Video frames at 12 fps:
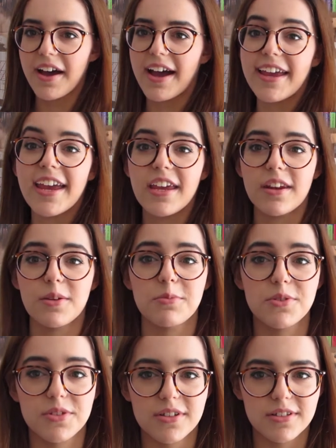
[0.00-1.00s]
I hated
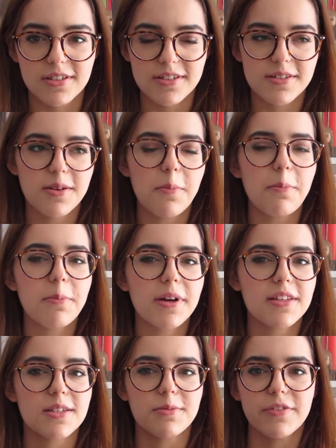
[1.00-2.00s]
musicals,
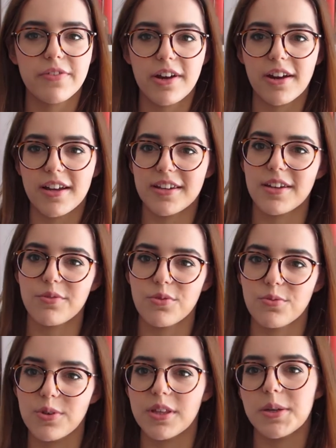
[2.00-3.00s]
but to be fair, I'd never
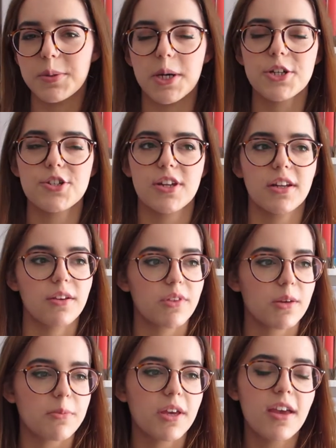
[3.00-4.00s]
really watched any of
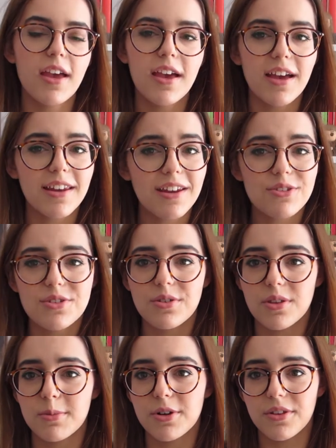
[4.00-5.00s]
them, and now 2
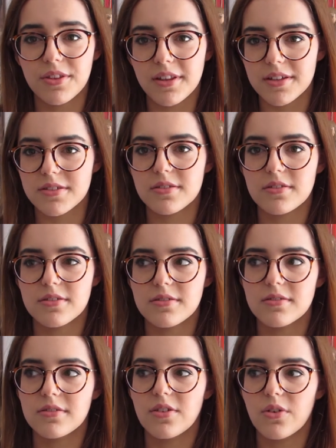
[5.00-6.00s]
of them are on the list.
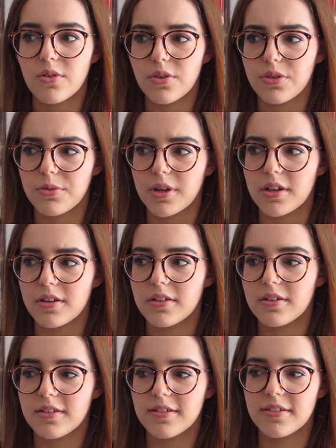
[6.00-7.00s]
Or 3,
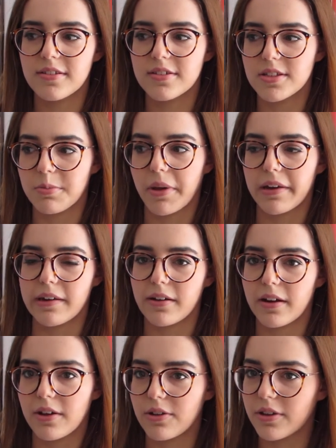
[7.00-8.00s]
depending on
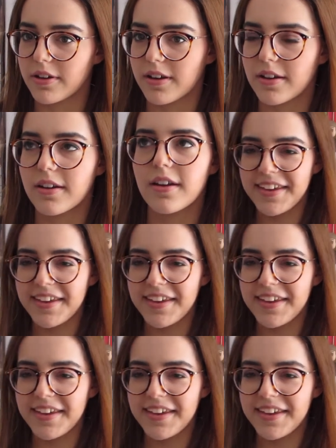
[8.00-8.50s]
how you look at it.